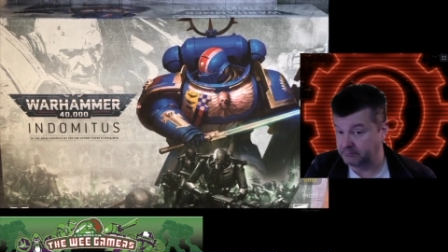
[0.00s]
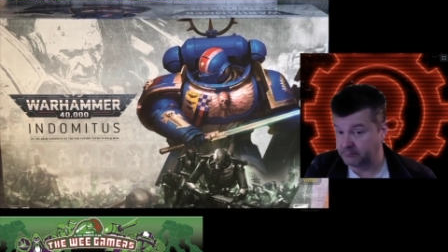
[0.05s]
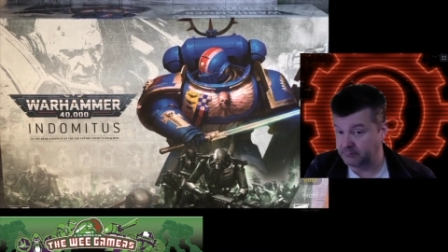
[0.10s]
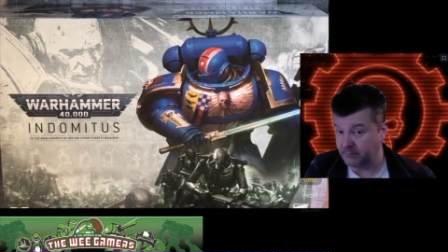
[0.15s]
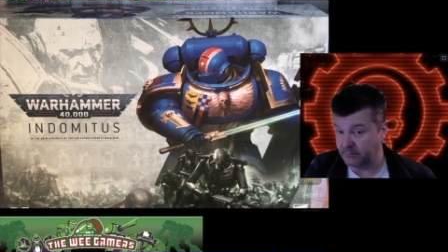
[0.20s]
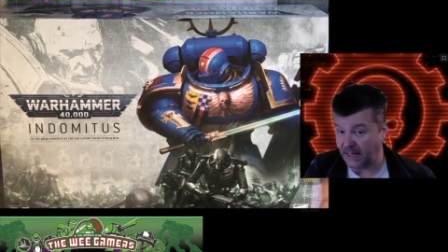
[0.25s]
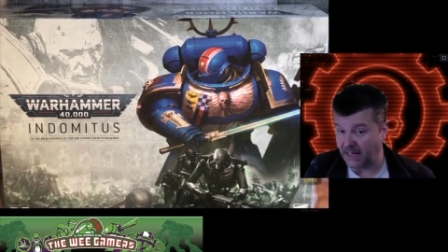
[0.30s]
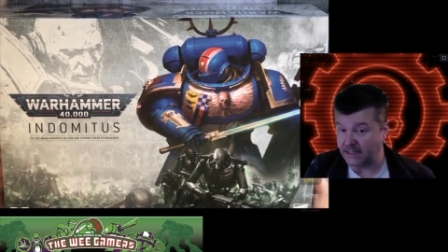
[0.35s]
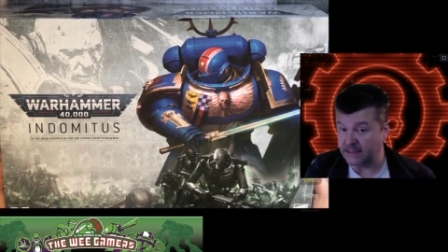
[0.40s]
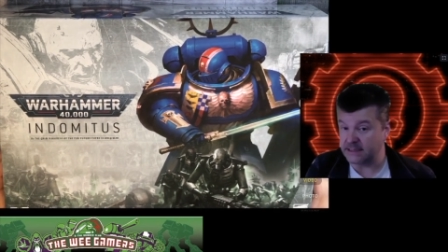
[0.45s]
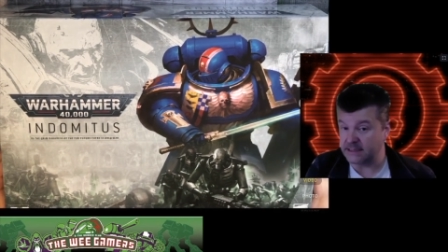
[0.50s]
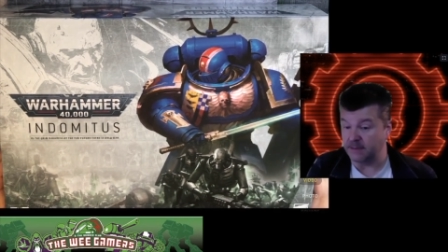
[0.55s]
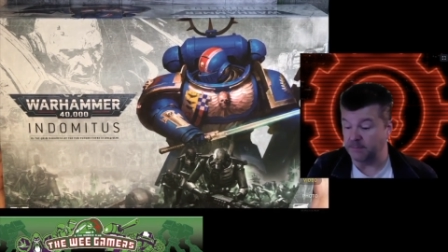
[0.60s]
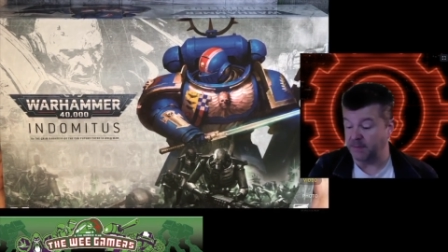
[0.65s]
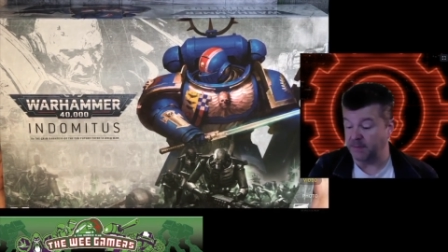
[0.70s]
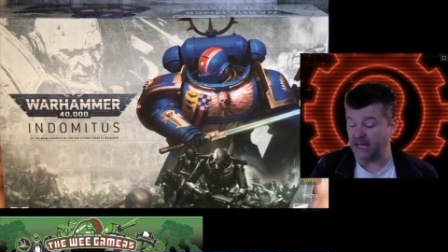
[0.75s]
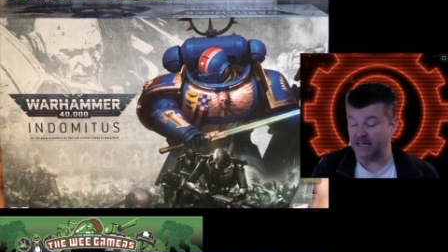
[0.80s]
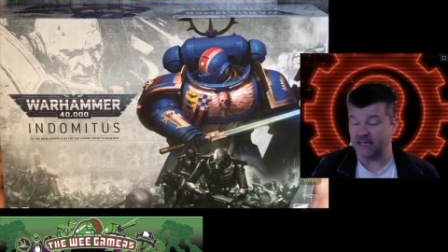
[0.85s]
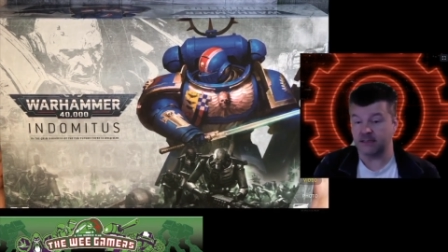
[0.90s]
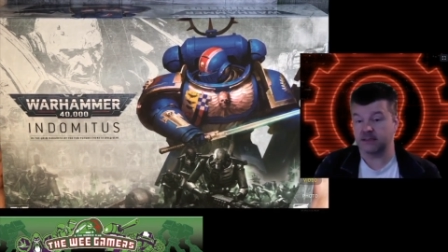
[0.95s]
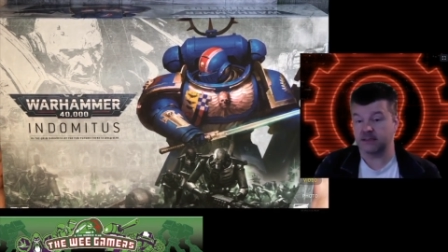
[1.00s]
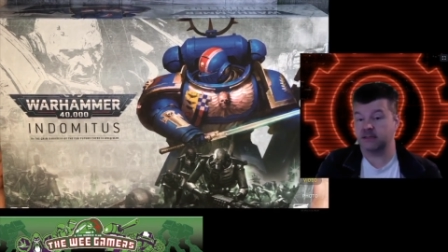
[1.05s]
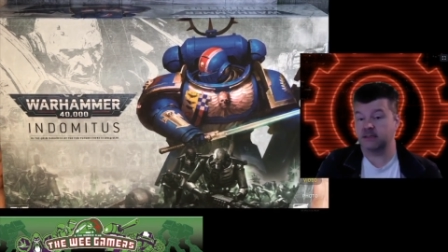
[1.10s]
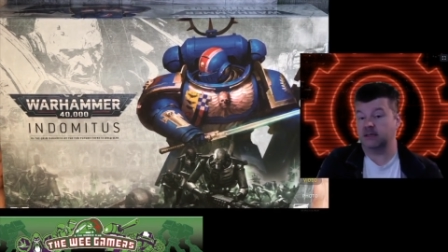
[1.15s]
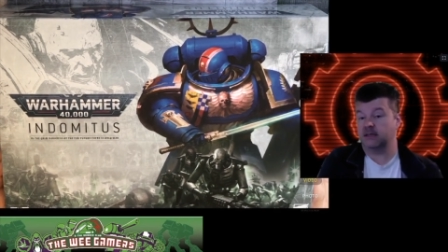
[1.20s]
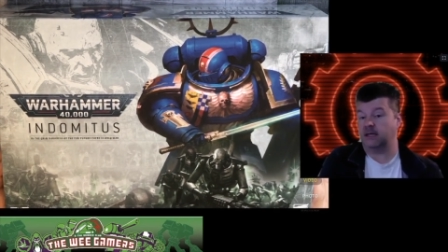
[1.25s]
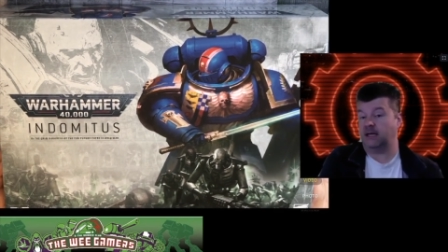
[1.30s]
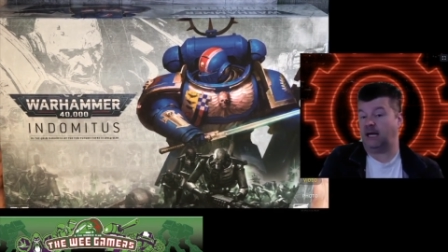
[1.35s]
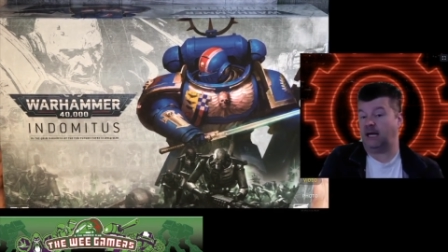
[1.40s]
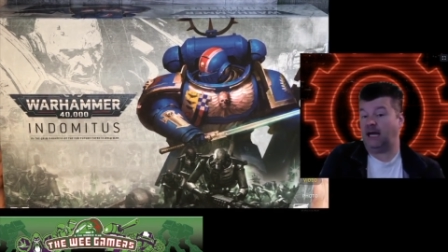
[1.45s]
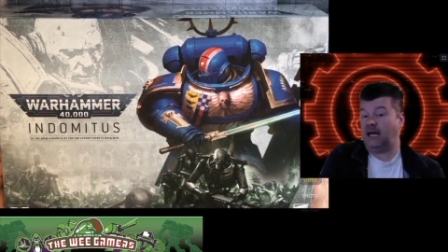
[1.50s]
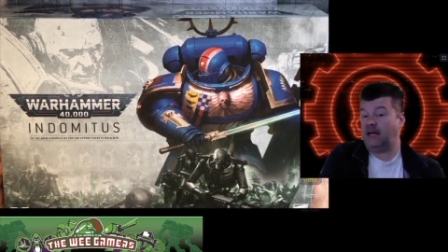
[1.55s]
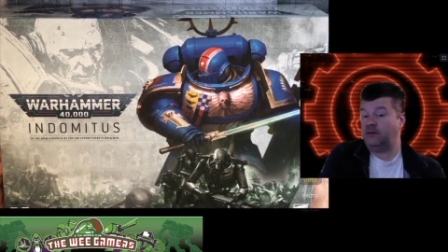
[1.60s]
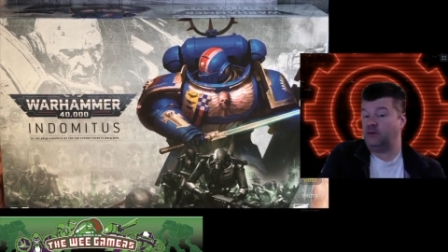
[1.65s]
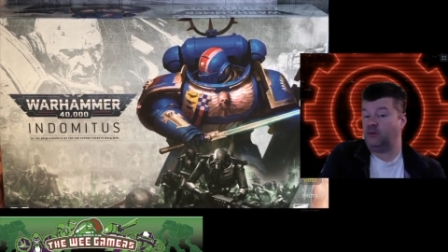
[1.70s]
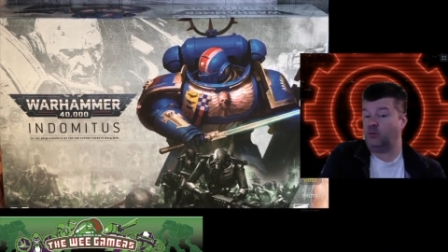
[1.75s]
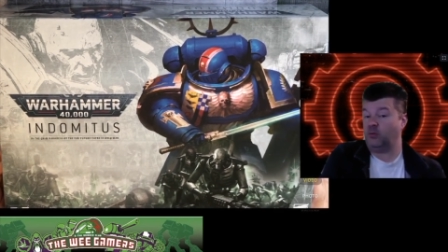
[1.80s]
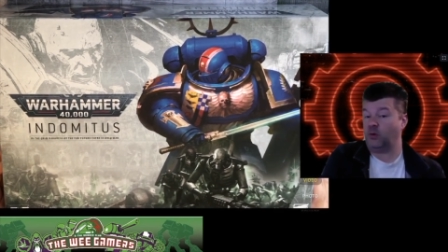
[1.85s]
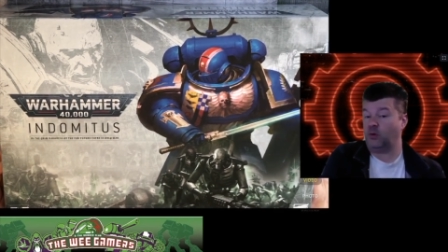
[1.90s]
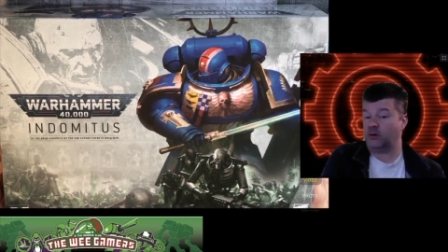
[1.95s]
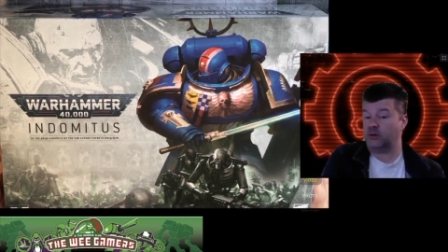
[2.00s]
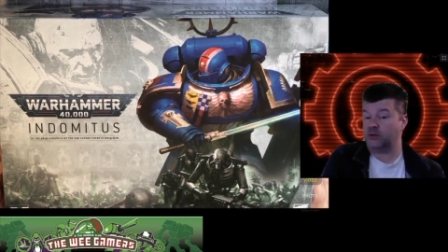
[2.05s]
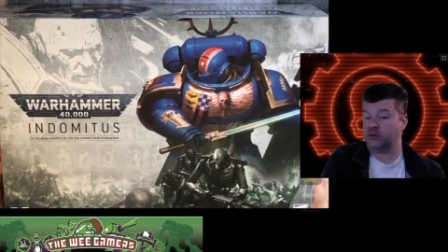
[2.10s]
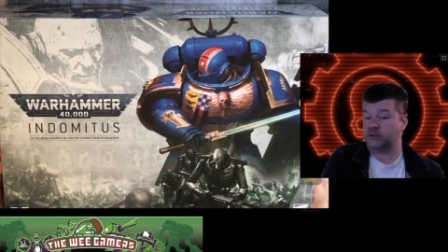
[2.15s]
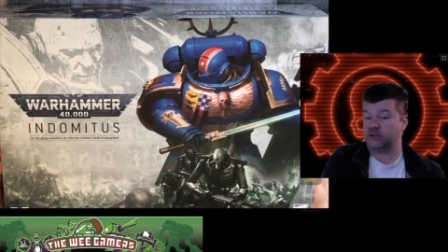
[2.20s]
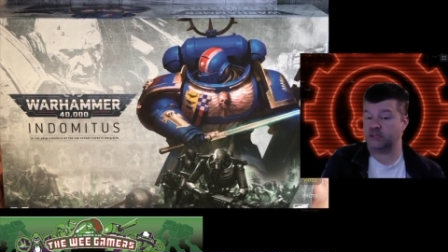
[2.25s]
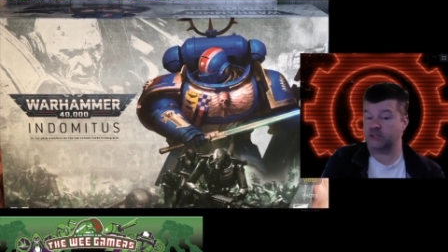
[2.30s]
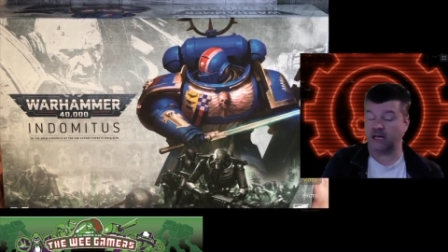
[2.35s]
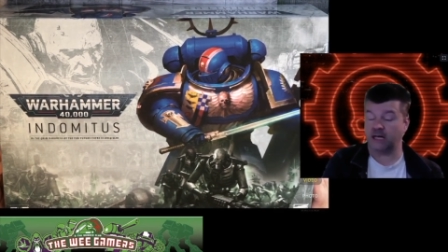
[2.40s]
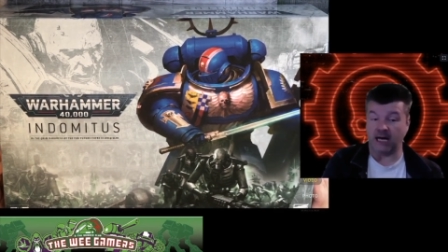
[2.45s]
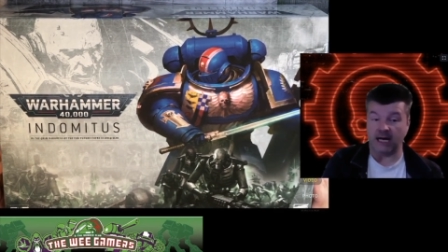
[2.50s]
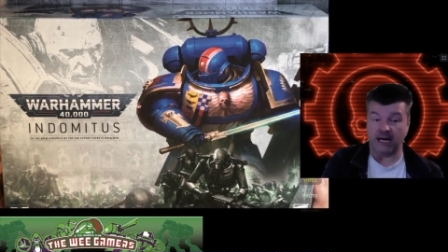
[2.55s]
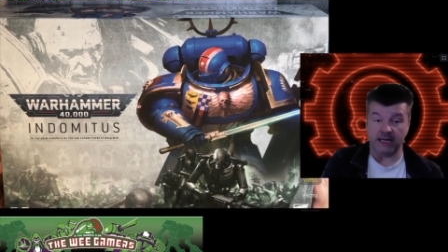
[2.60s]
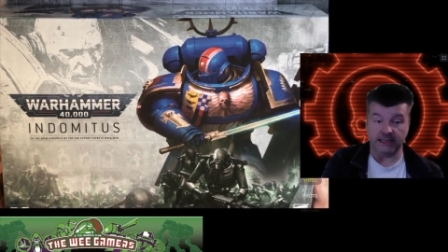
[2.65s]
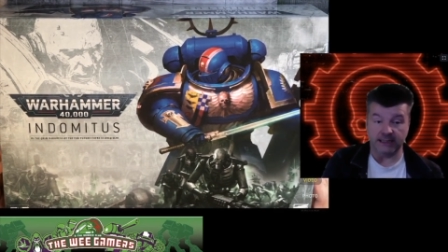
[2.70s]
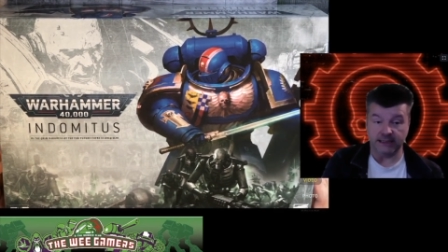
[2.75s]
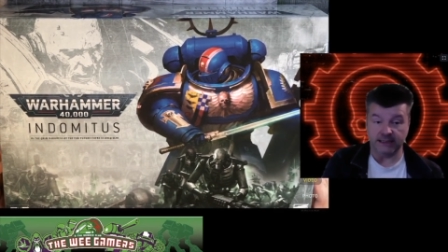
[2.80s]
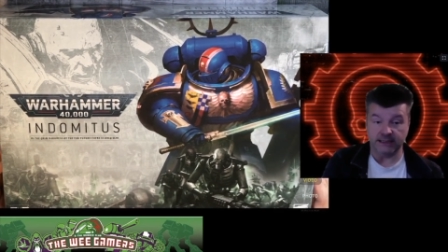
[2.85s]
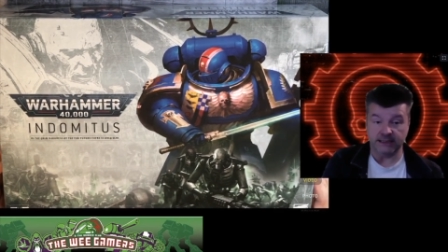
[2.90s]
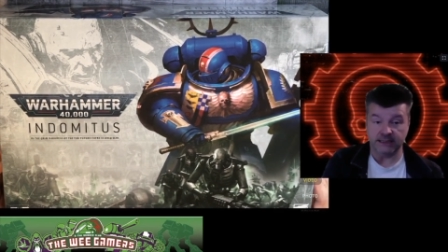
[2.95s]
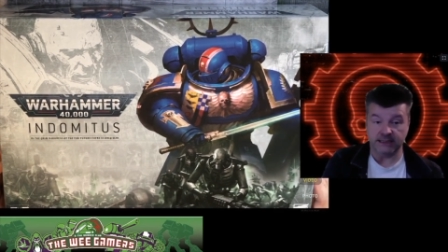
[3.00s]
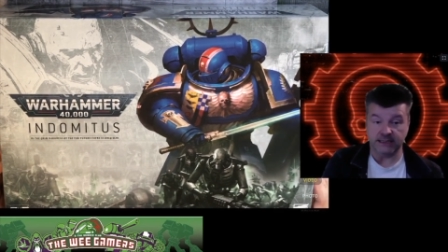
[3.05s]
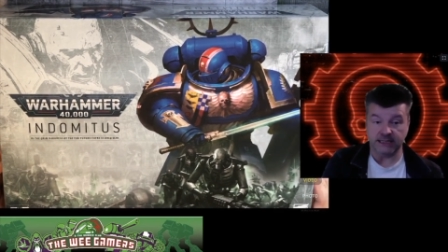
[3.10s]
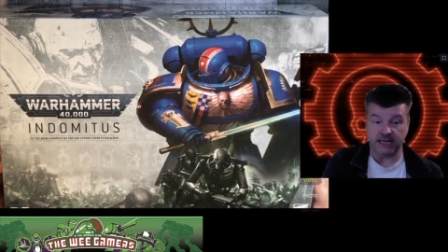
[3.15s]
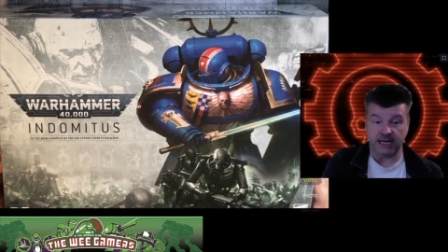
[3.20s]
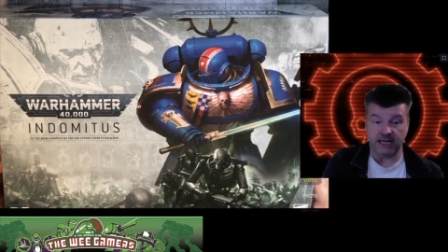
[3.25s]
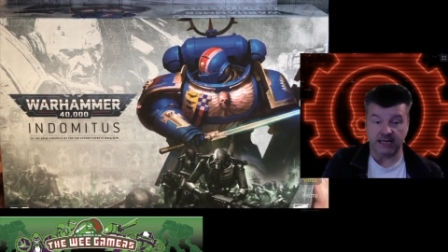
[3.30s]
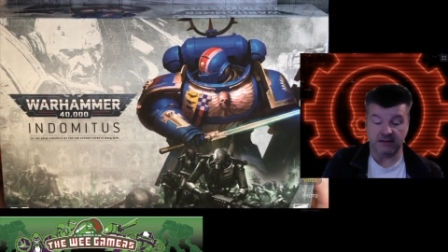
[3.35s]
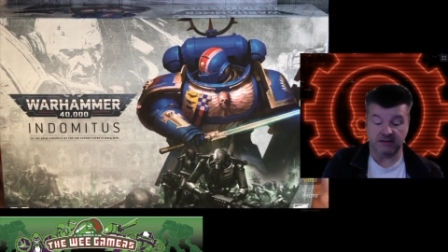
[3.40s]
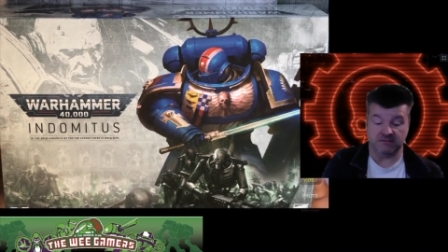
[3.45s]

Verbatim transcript: that's the best and the worst I can say.